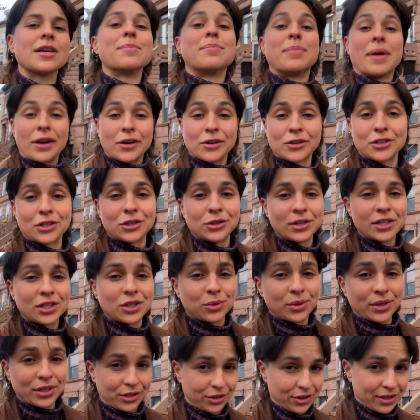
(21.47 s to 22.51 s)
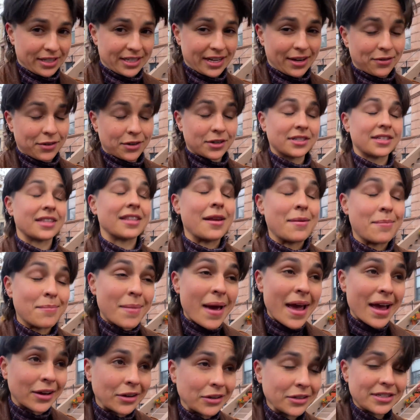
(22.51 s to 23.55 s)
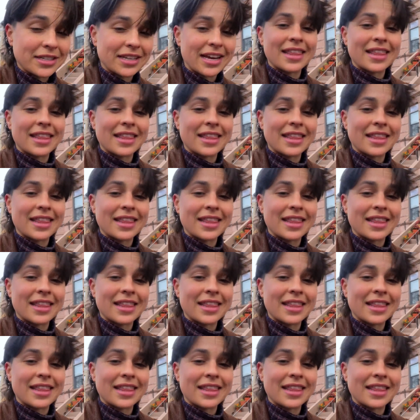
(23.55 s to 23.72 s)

better suited to endurance efforts than males,